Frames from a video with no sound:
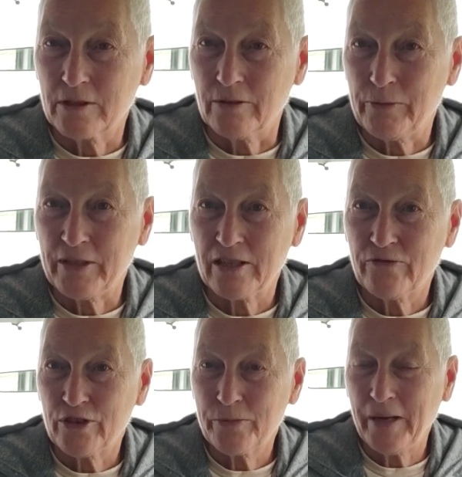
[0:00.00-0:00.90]
So I went to
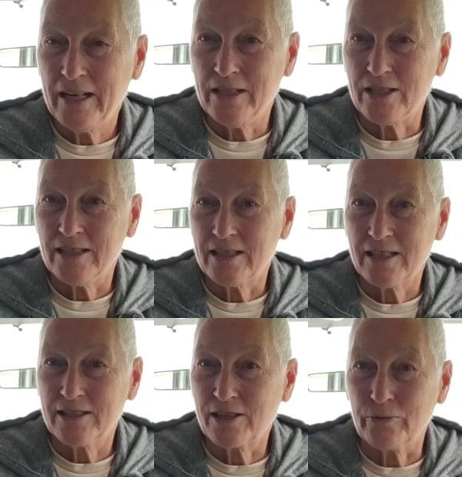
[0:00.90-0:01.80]
the first page and it
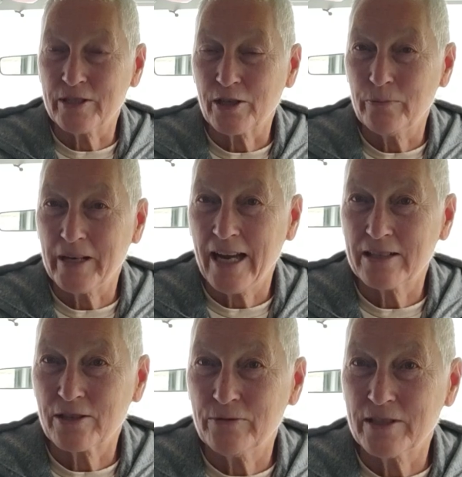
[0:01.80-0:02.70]
said so and so
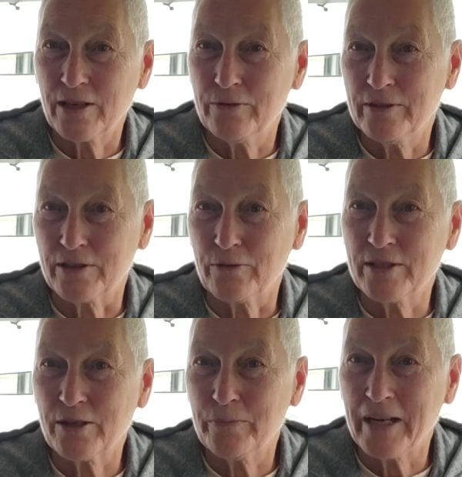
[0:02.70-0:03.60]
begat so and so and so
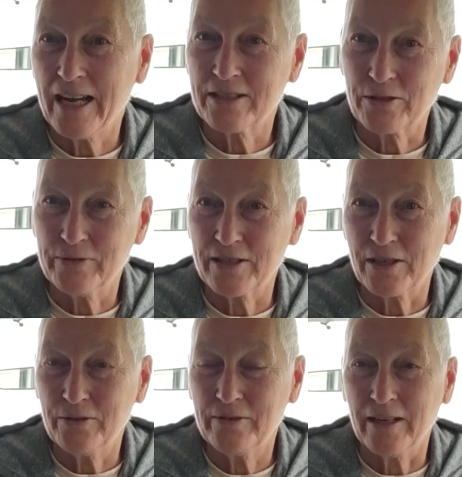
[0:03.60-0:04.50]
and so begat so and
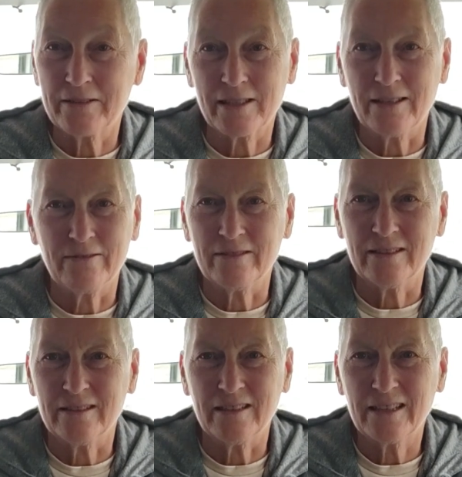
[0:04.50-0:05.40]
so and I was like,
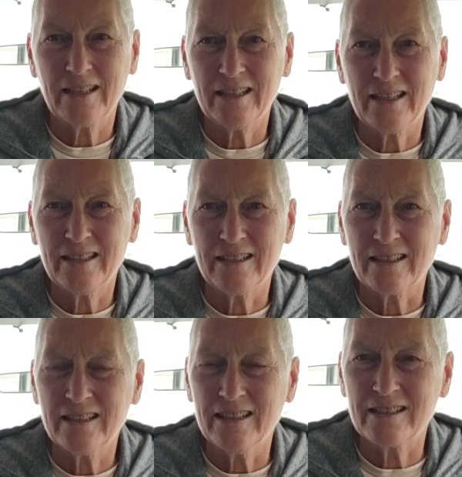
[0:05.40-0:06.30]
well, I can't get
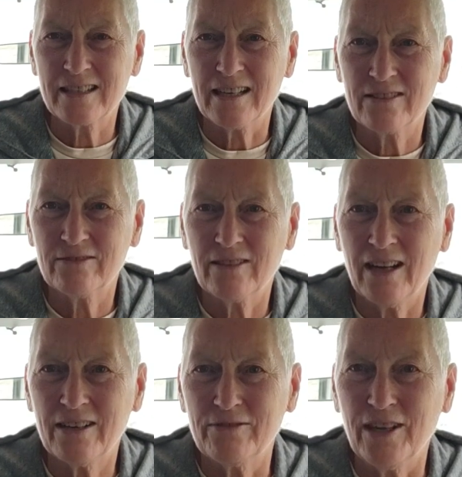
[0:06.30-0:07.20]
into this. I don't
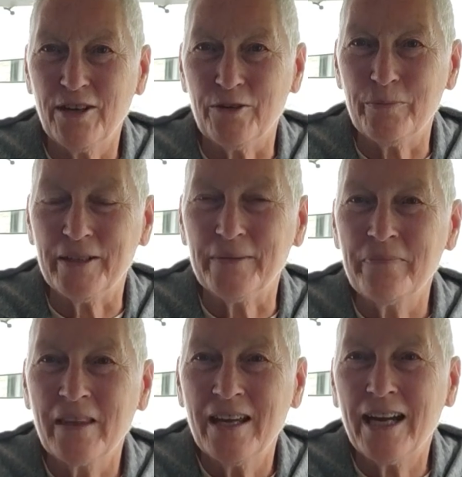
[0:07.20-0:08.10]
I don't know, but
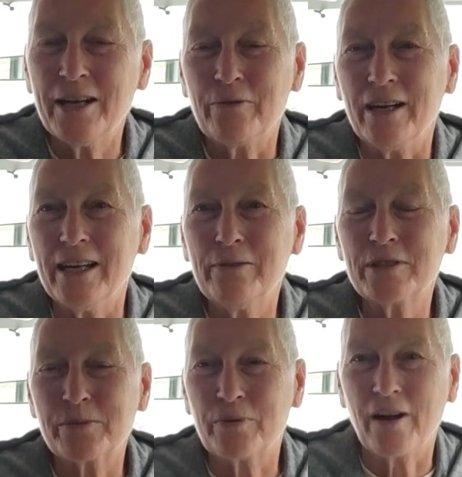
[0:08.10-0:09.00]
anyway, it
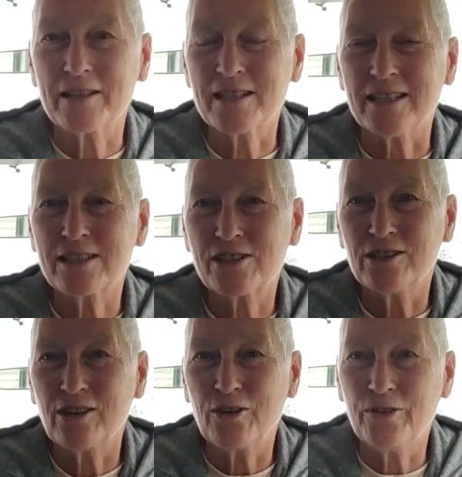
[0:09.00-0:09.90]
was a process
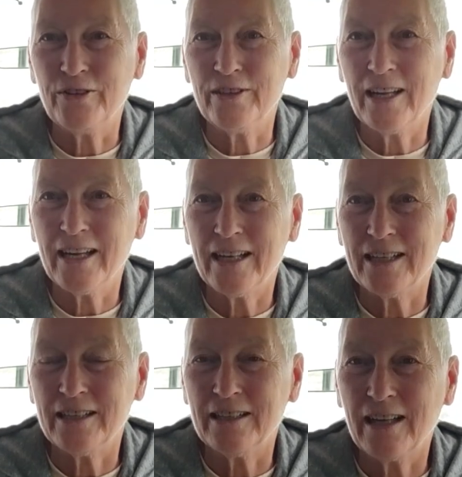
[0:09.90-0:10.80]
to learn
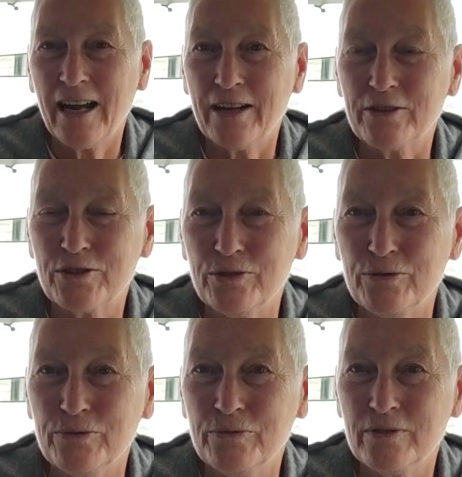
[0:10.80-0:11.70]
and how
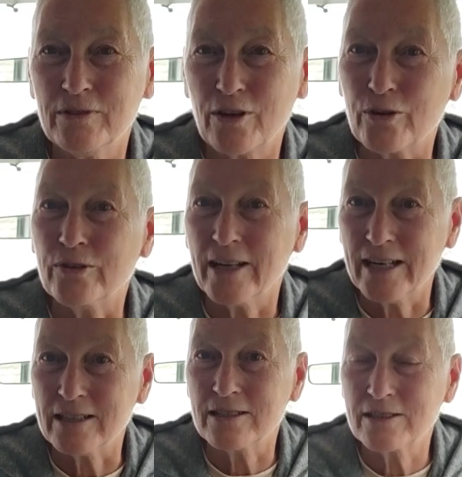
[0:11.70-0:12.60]
to learn
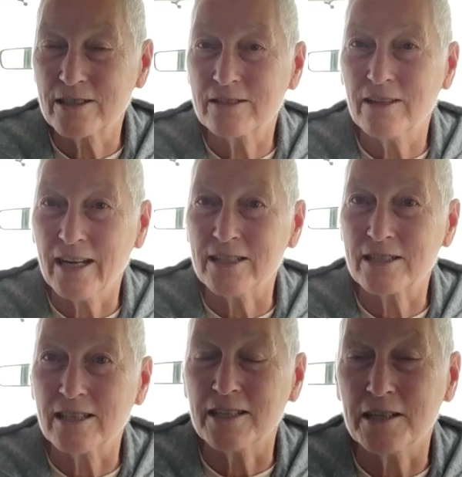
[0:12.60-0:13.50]
and and
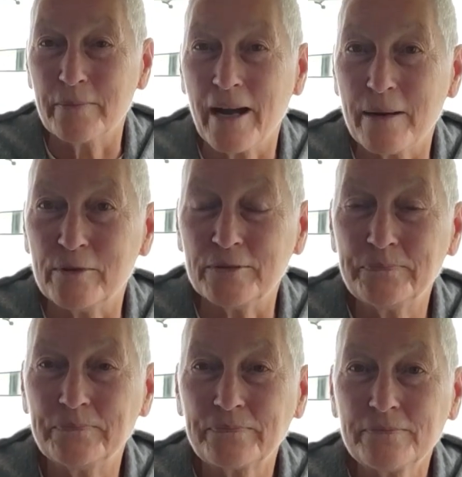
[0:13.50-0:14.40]
study the Bible
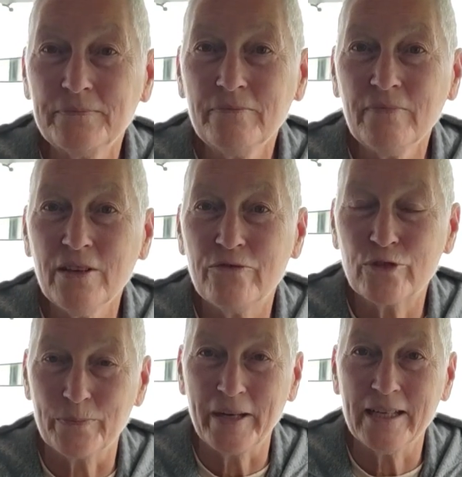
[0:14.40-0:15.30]

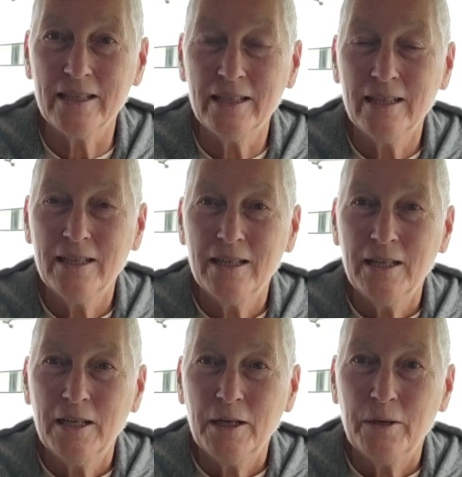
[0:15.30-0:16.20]
for me.
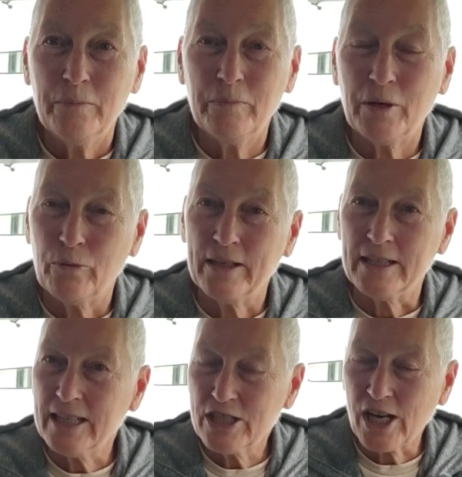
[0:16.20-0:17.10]
But
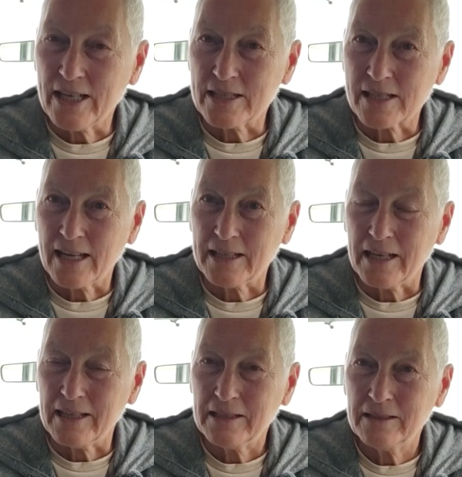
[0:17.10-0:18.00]
what did change that
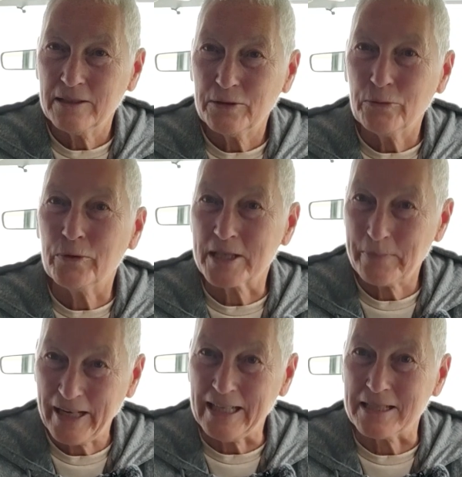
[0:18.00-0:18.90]
day was
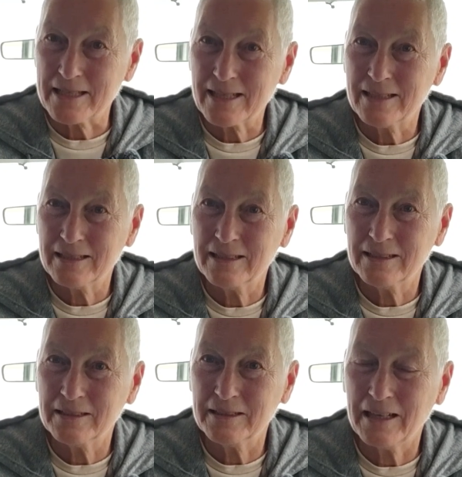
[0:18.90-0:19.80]
peace.
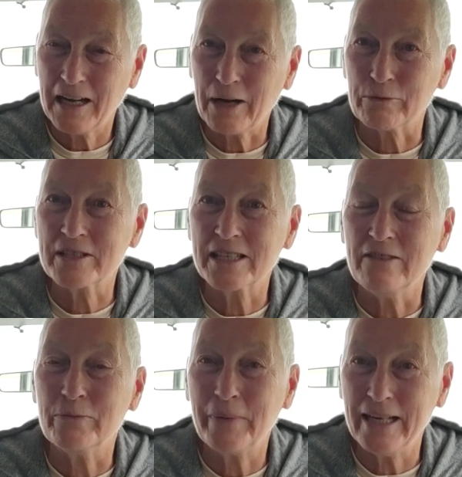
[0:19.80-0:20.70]
I
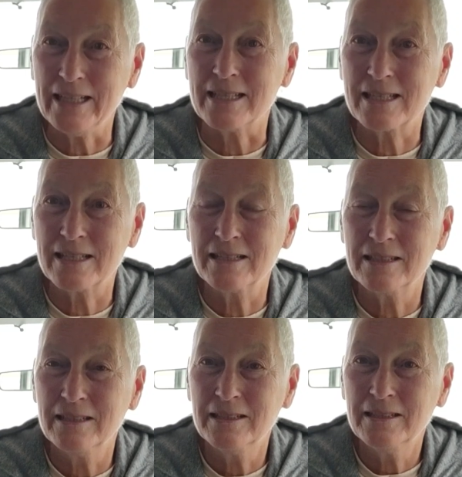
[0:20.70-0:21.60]
received peace
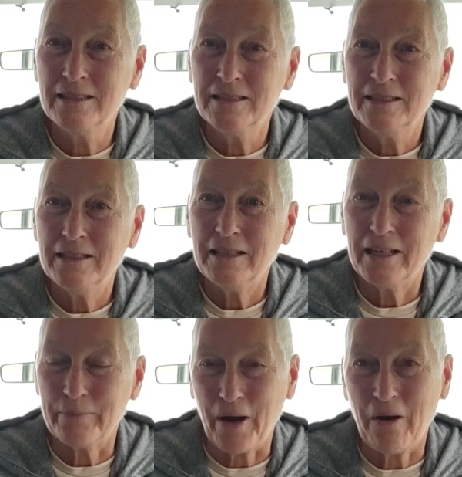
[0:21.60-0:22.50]

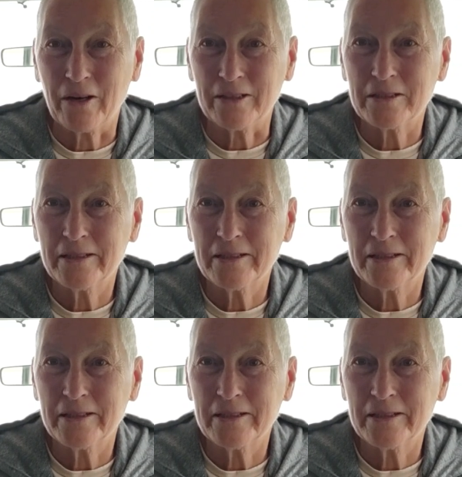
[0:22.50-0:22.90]
in my heart.